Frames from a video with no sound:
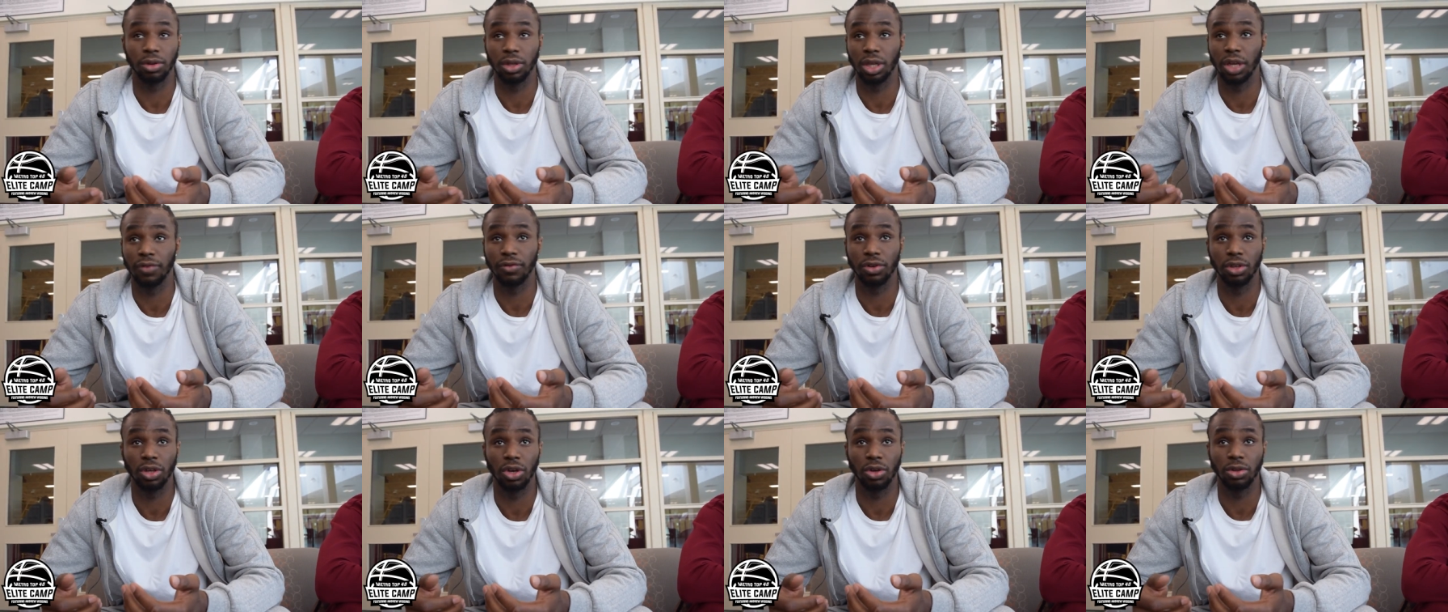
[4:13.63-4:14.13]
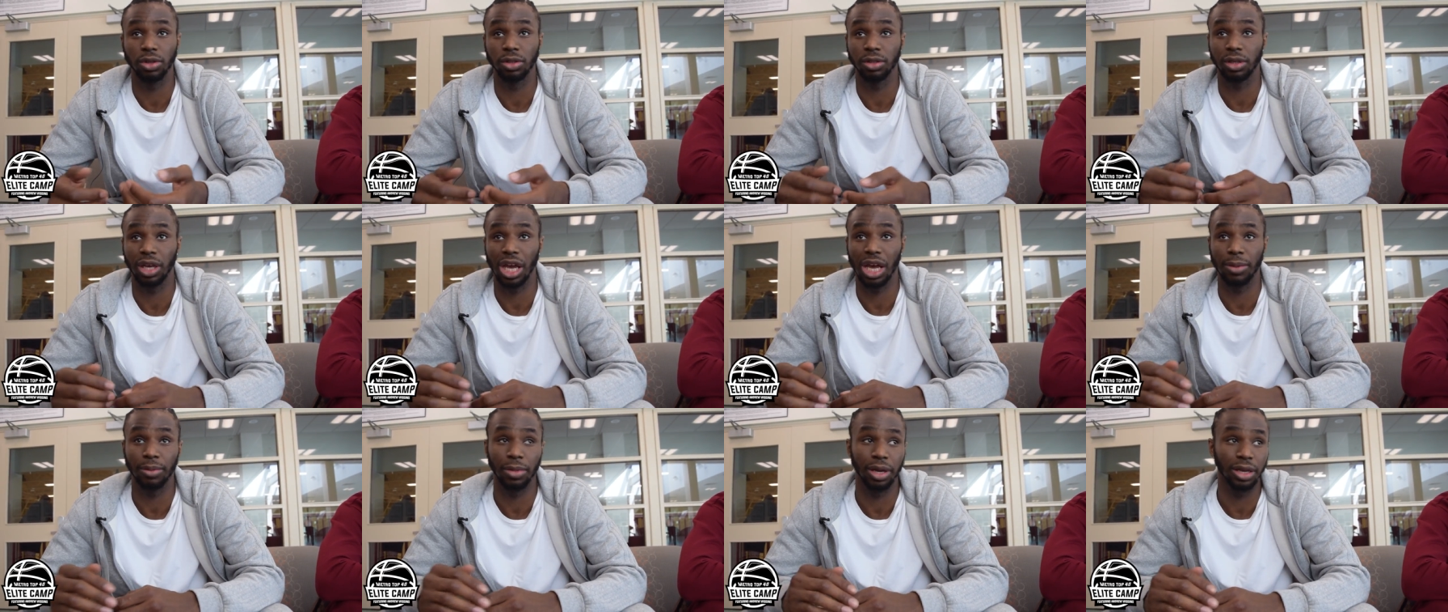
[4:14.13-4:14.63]
You know, you never know.
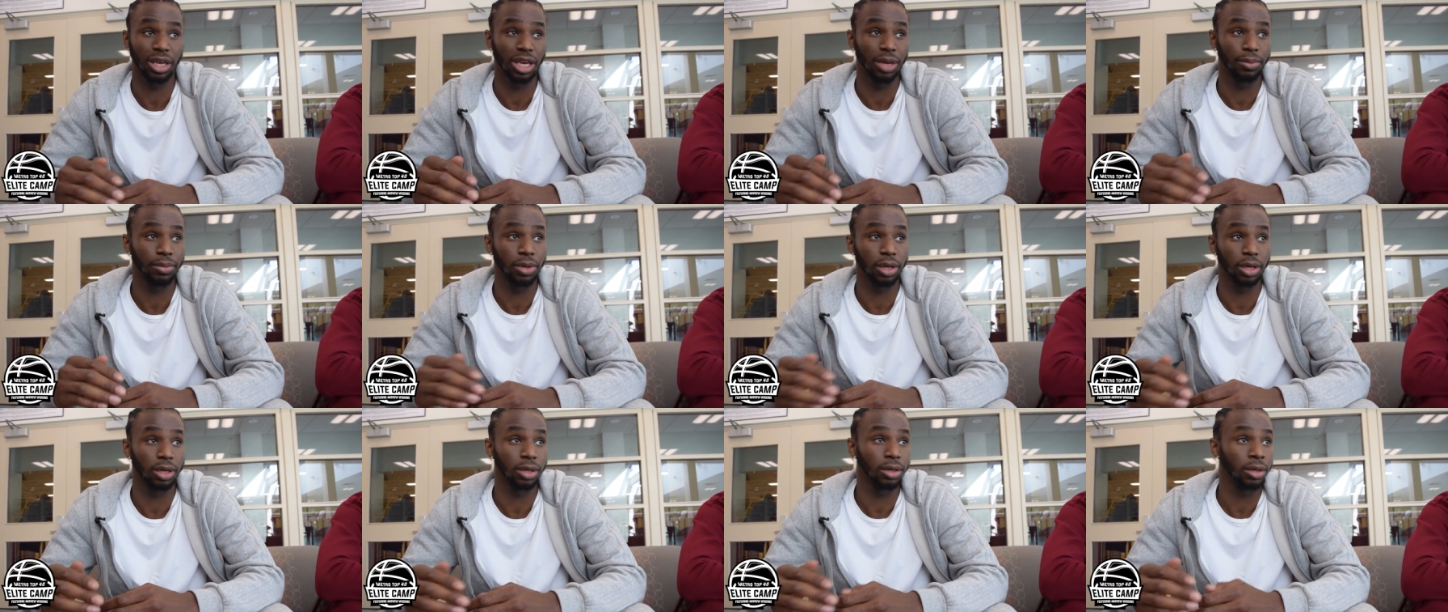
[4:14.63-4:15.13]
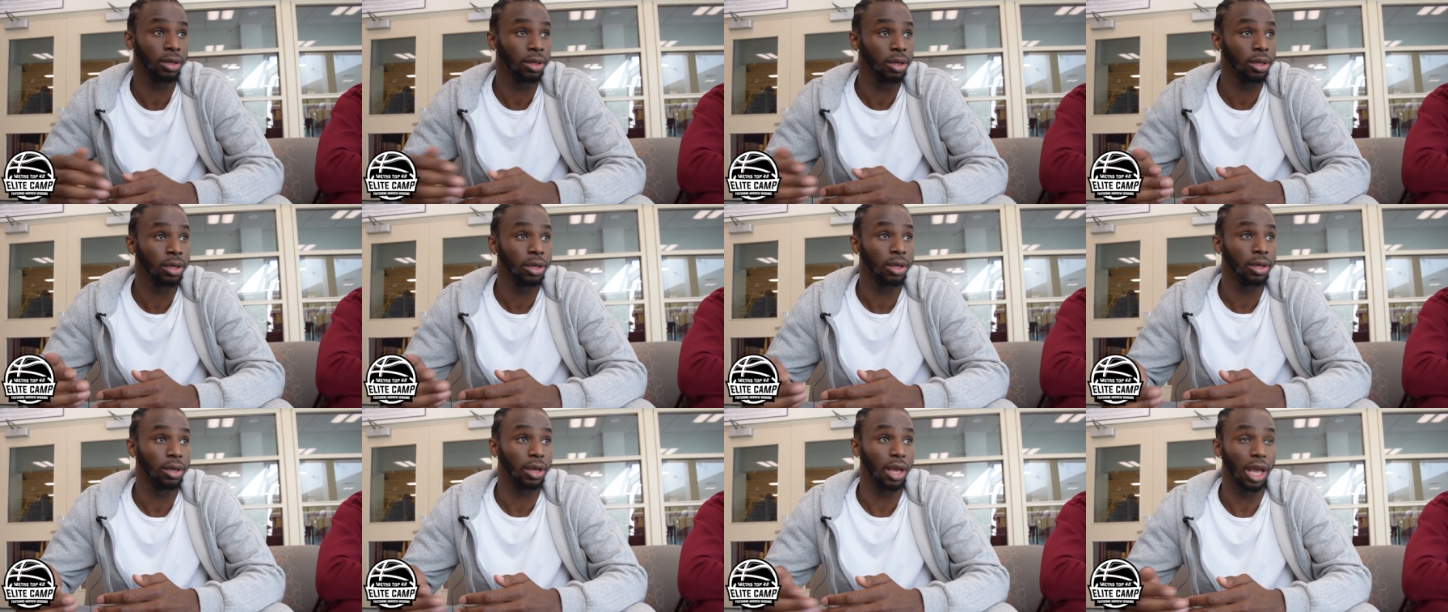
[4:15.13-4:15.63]
This camp might get bigger
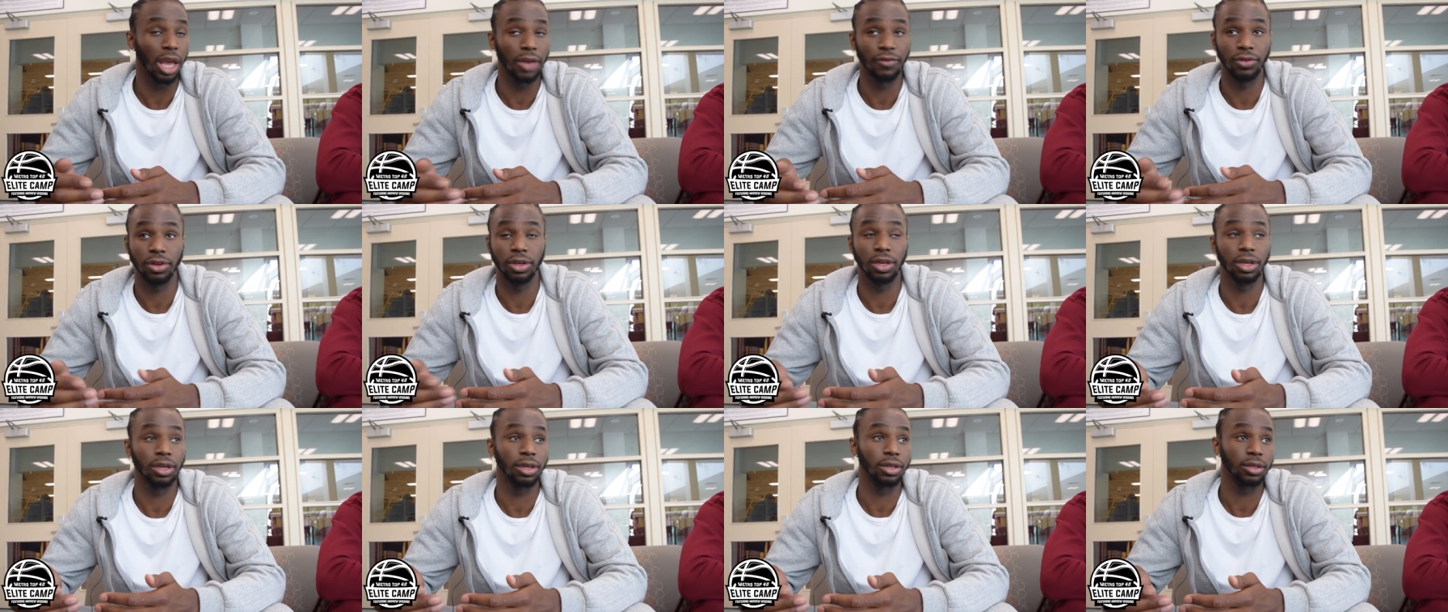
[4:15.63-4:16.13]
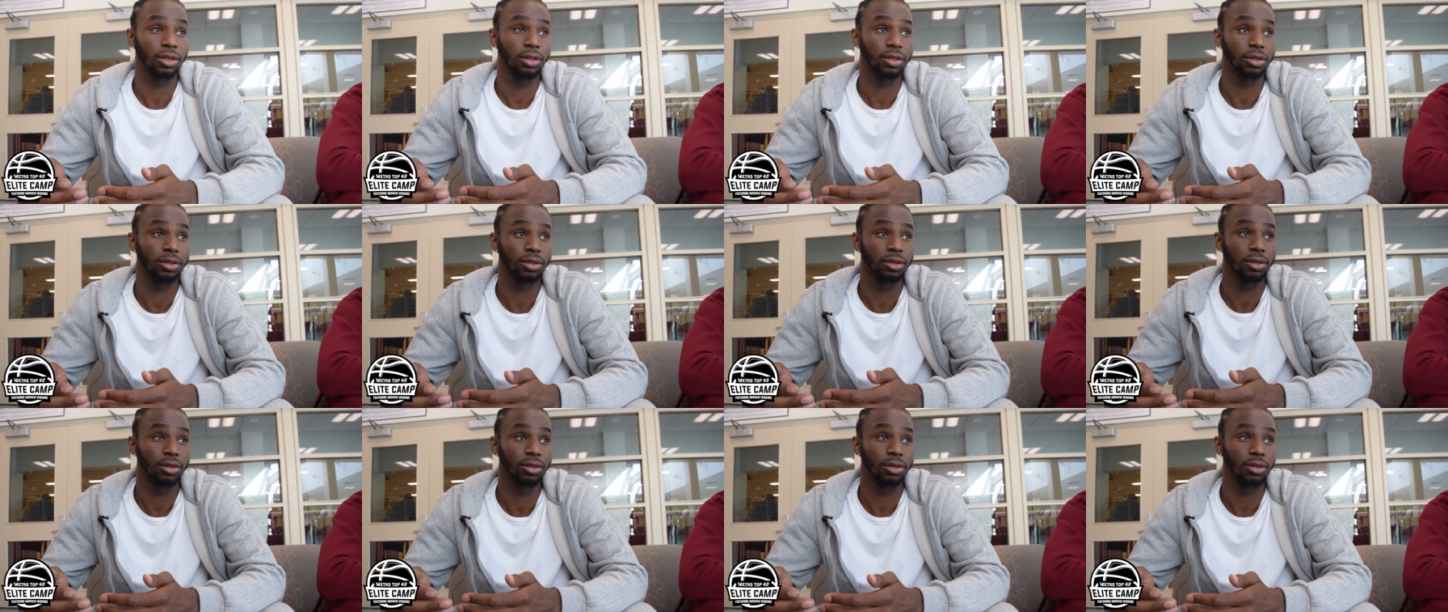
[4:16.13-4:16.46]
every year.